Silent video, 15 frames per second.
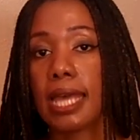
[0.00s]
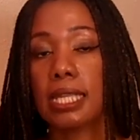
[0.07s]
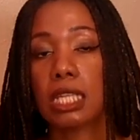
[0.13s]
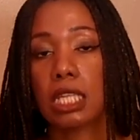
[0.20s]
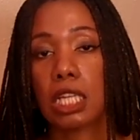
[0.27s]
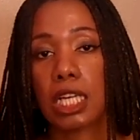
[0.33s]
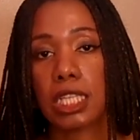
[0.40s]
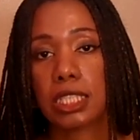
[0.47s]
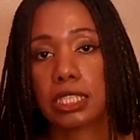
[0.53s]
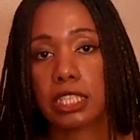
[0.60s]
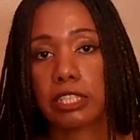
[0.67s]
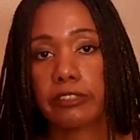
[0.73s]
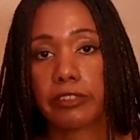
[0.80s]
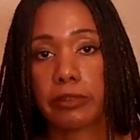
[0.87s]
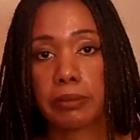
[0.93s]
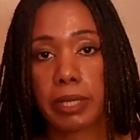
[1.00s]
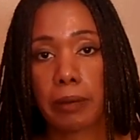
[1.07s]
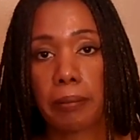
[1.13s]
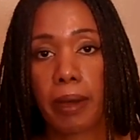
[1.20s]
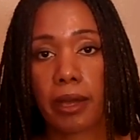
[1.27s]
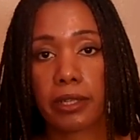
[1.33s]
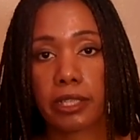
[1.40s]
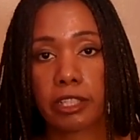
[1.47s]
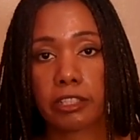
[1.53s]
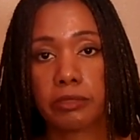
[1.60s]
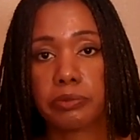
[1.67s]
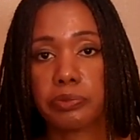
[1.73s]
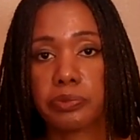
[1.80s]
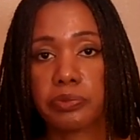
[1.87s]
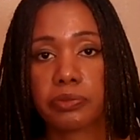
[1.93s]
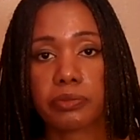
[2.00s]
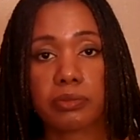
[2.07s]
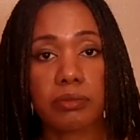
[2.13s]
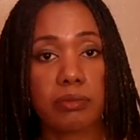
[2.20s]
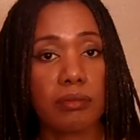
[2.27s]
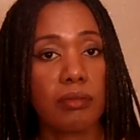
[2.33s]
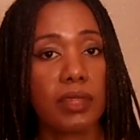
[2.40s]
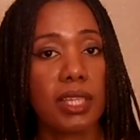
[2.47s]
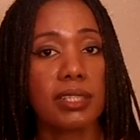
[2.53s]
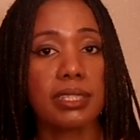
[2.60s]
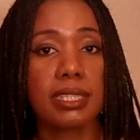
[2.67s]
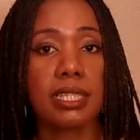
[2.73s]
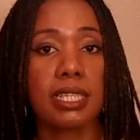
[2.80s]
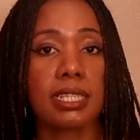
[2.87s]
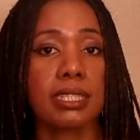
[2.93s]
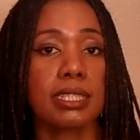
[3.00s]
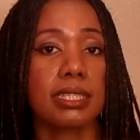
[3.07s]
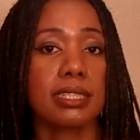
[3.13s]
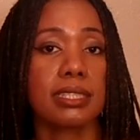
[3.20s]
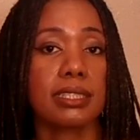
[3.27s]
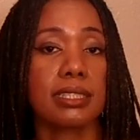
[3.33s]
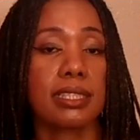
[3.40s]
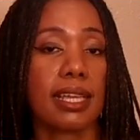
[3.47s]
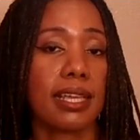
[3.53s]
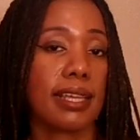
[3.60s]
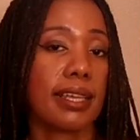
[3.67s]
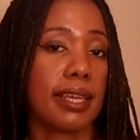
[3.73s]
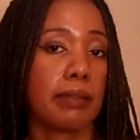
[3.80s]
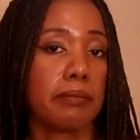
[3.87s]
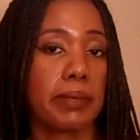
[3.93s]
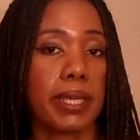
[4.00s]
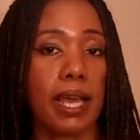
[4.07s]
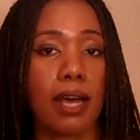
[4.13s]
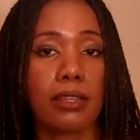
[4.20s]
and loyalty from their partner. And they can be